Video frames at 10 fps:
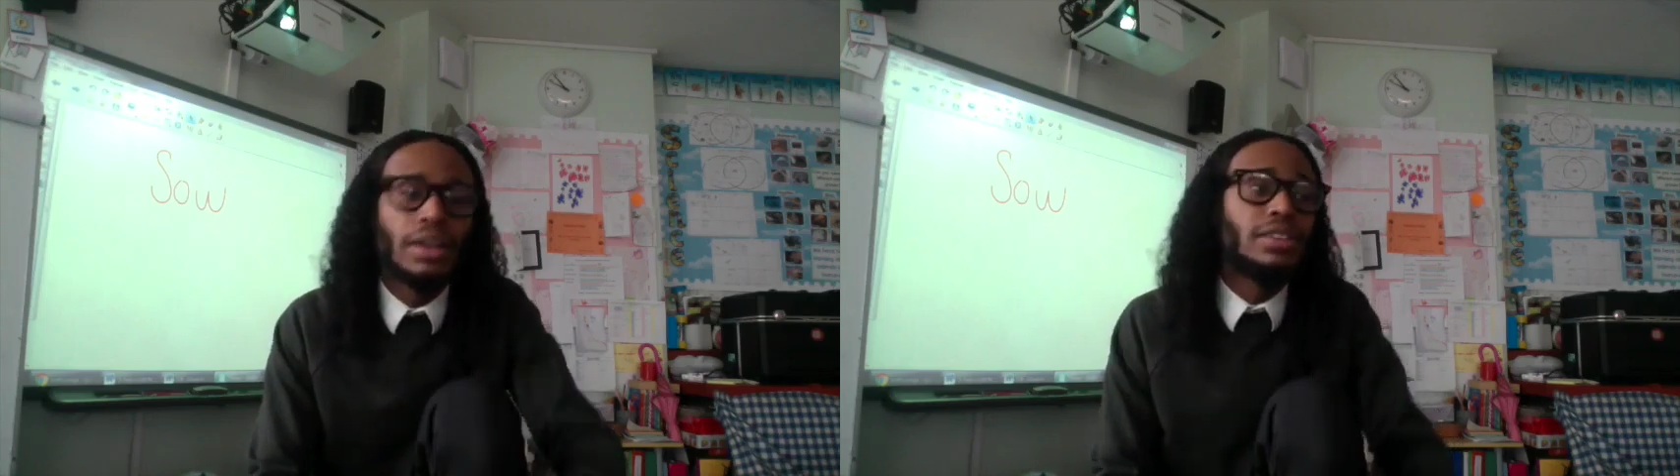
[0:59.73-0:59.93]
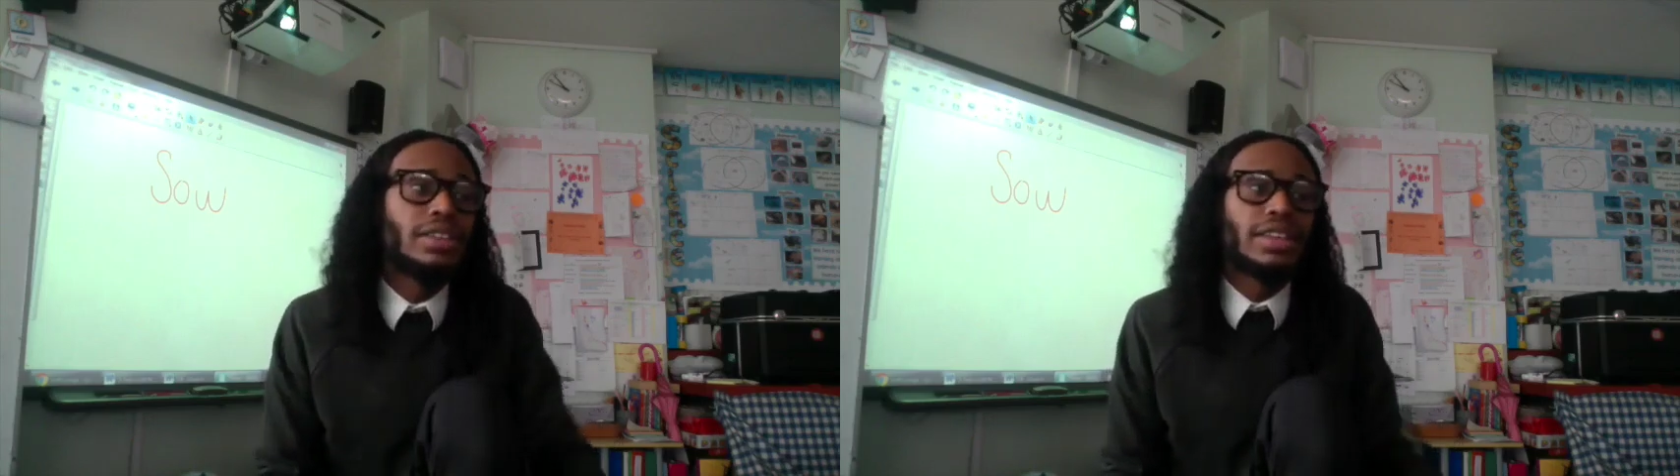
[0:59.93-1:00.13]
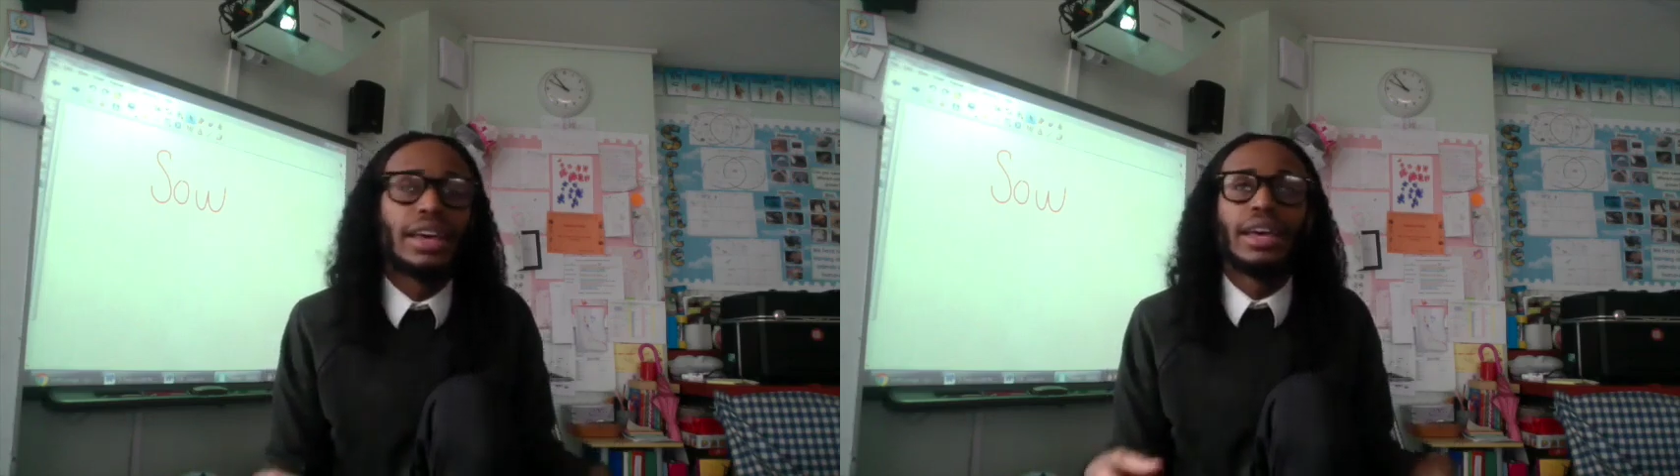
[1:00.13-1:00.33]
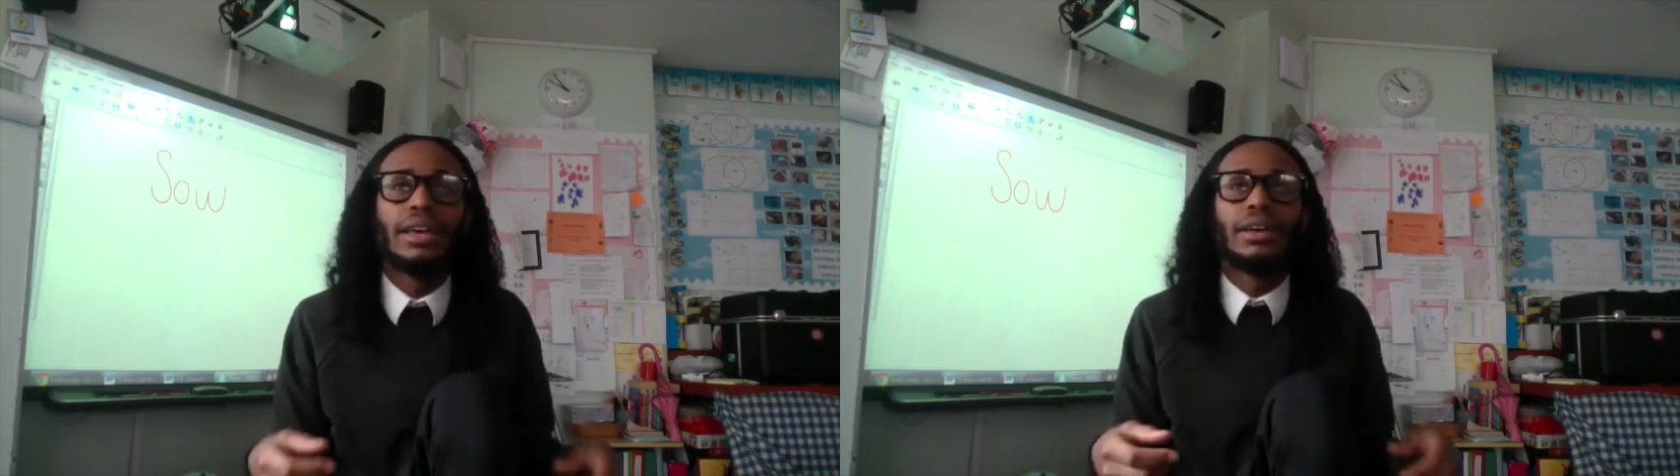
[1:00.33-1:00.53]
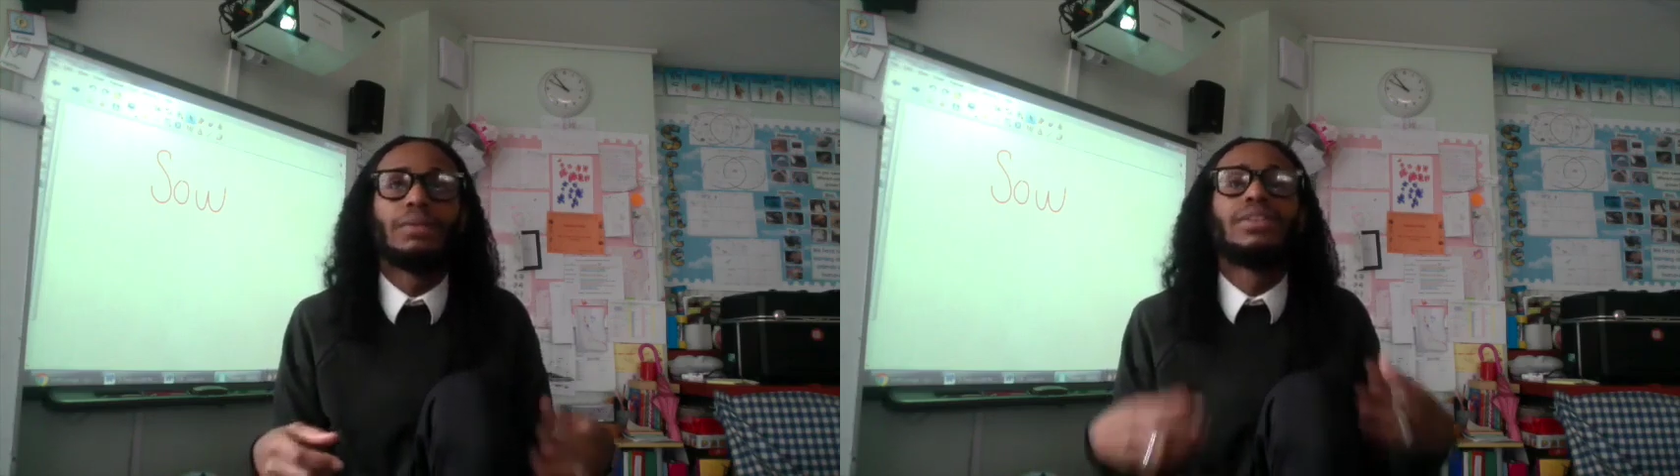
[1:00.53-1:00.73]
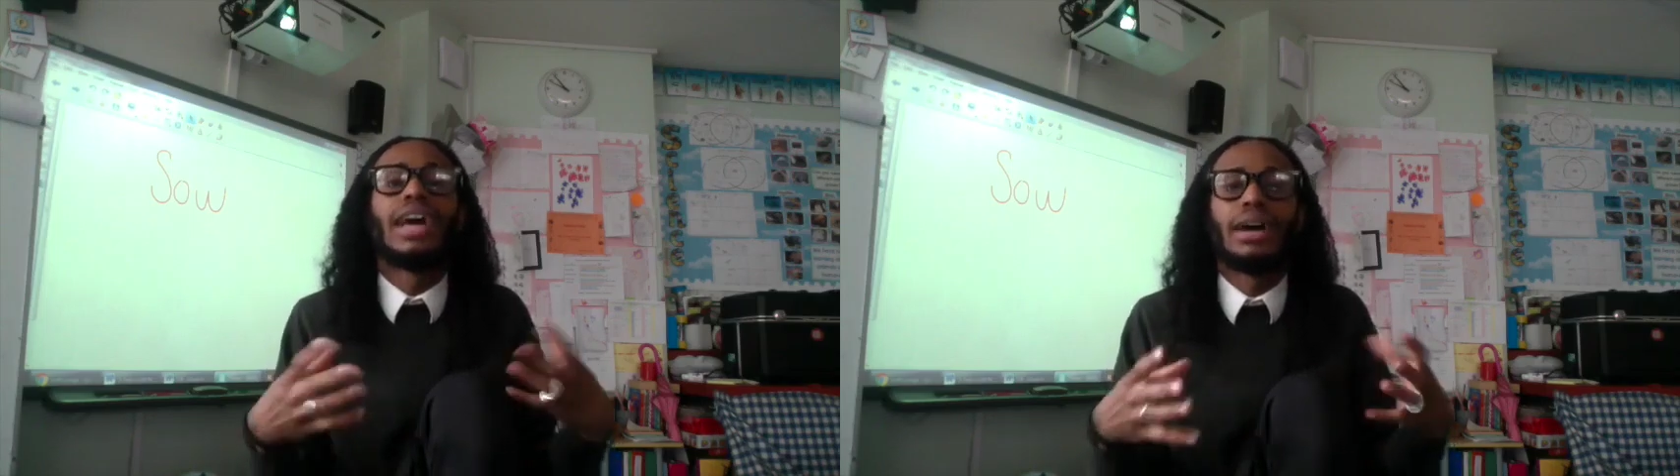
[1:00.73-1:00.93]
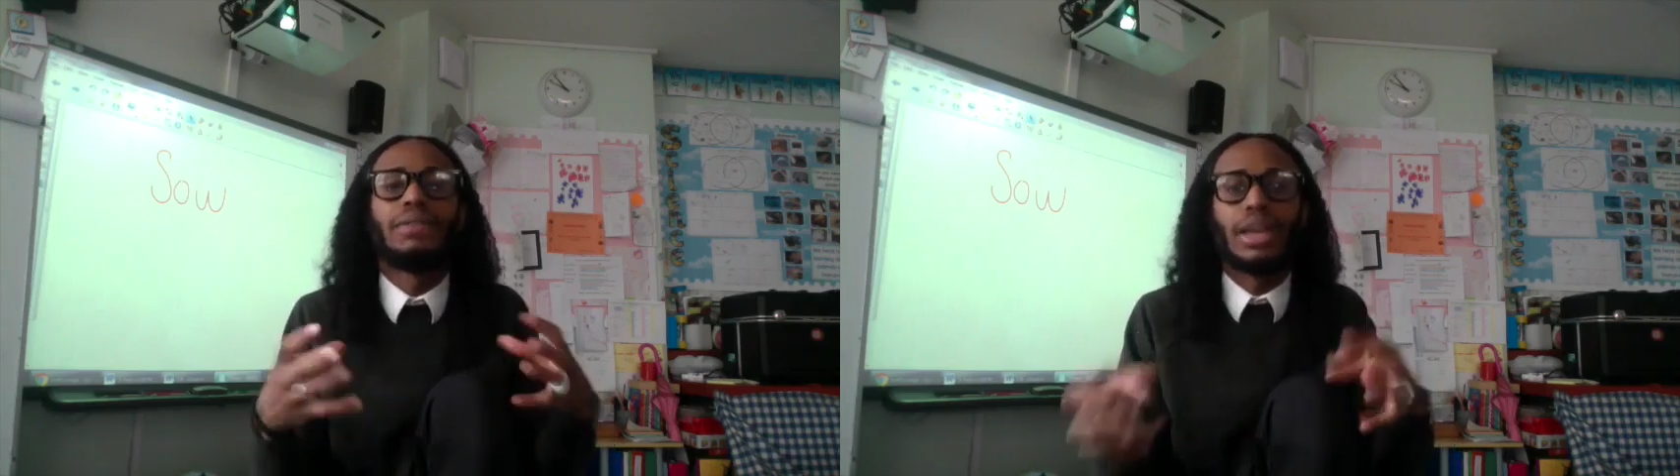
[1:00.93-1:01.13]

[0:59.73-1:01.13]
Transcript: So they would have